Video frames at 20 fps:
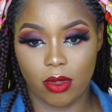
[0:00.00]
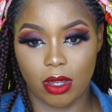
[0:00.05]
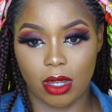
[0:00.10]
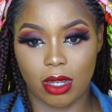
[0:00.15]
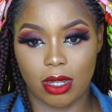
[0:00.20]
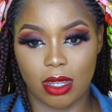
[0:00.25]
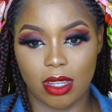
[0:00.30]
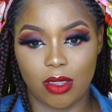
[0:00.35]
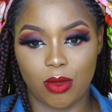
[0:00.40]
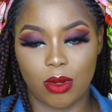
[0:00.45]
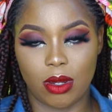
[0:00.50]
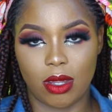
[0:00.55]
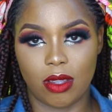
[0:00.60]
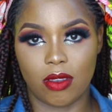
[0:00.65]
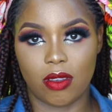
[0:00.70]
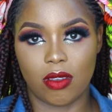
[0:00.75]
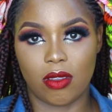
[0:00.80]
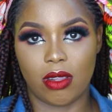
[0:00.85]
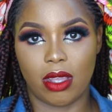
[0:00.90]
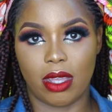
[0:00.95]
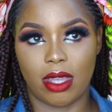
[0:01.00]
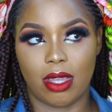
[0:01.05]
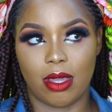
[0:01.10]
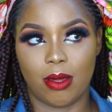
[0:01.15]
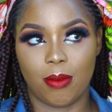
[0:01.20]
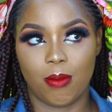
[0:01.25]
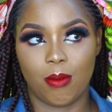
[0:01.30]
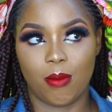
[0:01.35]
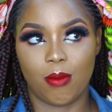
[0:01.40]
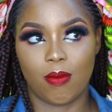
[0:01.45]
There are days when I just
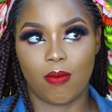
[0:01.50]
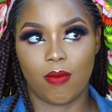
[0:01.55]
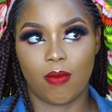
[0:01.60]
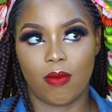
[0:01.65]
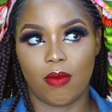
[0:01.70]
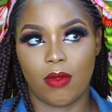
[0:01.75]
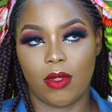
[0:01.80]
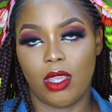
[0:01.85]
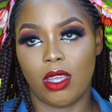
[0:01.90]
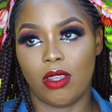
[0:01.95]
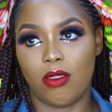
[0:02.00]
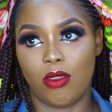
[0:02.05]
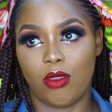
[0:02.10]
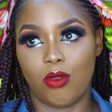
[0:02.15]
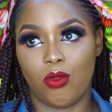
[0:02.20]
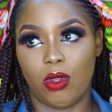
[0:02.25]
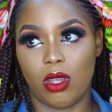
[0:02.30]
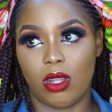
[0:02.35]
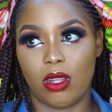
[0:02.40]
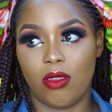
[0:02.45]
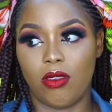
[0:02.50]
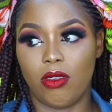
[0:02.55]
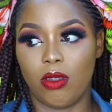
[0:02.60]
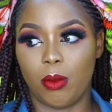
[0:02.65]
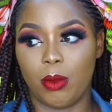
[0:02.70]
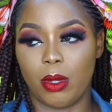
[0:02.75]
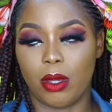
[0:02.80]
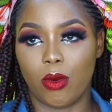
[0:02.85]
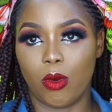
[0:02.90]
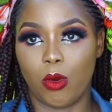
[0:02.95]
like get to the realization,
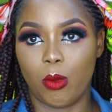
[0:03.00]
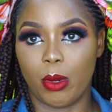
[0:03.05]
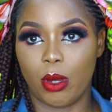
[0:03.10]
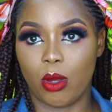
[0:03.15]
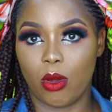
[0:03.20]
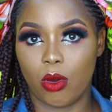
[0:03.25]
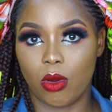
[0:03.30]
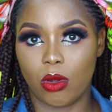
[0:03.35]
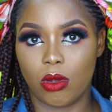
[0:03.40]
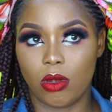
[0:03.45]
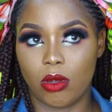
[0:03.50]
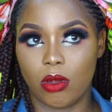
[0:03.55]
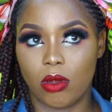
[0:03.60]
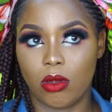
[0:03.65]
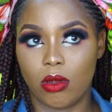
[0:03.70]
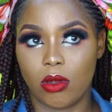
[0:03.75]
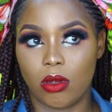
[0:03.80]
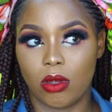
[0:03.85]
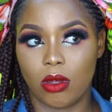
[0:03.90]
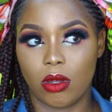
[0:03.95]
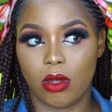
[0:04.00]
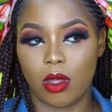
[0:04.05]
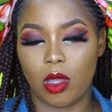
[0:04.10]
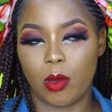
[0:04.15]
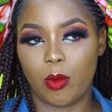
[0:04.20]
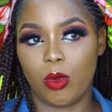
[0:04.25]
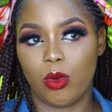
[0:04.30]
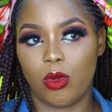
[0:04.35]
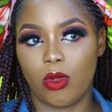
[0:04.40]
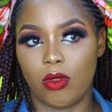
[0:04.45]
I'm like, oh my god,
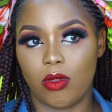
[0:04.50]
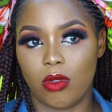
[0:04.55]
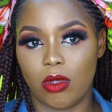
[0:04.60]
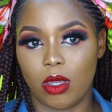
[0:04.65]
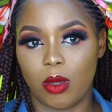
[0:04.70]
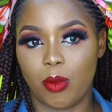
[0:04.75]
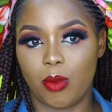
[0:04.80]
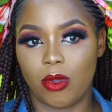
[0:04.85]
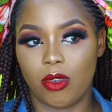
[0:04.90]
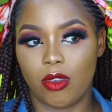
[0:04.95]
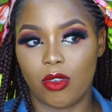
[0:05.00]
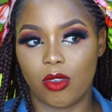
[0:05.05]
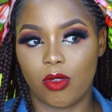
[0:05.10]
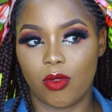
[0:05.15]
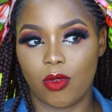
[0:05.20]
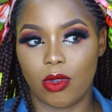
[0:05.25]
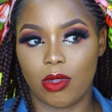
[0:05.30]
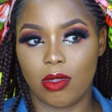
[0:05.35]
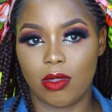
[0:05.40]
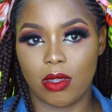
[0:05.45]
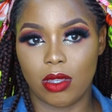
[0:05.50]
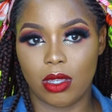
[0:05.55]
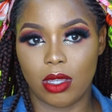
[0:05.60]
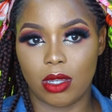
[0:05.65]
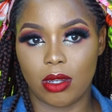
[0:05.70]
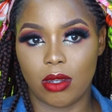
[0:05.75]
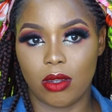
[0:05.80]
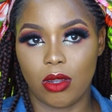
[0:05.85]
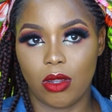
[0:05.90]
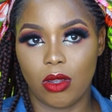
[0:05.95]
I'm not going to hear Precious' voice
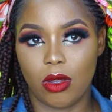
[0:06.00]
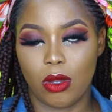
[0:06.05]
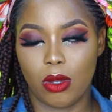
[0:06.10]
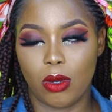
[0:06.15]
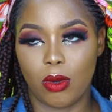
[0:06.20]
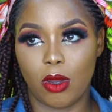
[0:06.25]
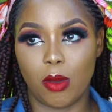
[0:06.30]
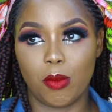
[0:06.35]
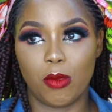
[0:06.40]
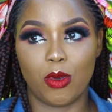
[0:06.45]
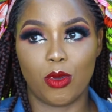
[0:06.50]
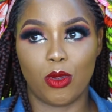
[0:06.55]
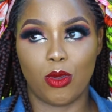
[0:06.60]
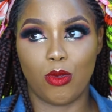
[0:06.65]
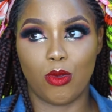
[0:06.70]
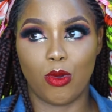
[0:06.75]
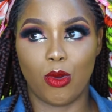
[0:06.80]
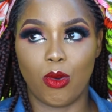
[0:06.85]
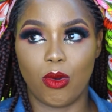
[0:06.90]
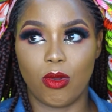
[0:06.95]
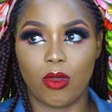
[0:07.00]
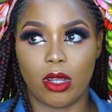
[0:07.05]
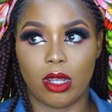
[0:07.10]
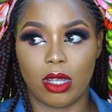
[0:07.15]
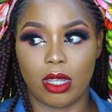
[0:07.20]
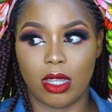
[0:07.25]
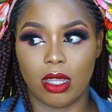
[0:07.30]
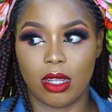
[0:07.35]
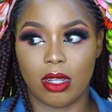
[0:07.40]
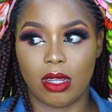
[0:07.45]
again, or I'm not going to hold her
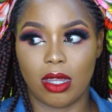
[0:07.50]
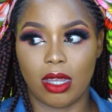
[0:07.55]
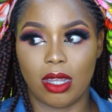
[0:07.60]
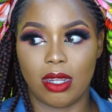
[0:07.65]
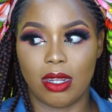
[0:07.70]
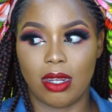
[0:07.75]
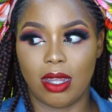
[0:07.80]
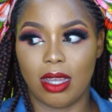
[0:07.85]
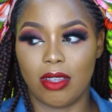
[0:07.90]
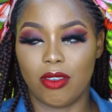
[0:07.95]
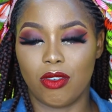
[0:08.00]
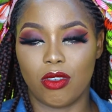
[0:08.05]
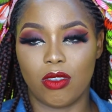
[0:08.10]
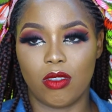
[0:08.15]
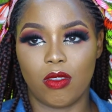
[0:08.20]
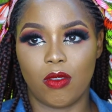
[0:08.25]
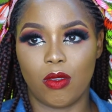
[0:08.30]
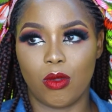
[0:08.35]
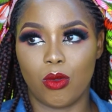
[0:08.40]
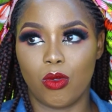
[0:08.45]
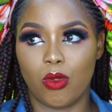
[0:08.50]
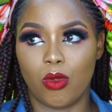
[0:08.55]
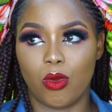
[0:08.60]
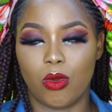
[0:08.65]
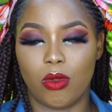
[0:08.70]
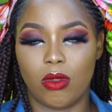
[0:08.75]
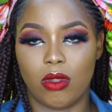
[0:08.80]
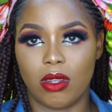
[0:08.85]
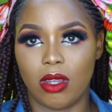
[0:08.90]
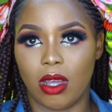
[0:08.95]
again, and I just feel
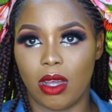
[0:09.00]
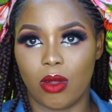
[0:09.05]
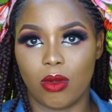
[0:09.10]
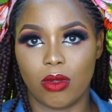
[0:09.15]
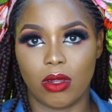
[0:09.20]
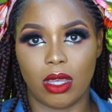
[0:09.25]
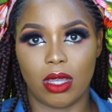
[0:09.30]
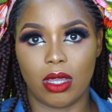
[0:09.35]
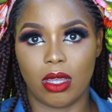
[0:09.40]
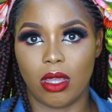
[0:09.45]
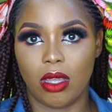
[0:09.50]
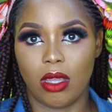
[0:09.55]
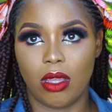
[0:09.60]
so down, like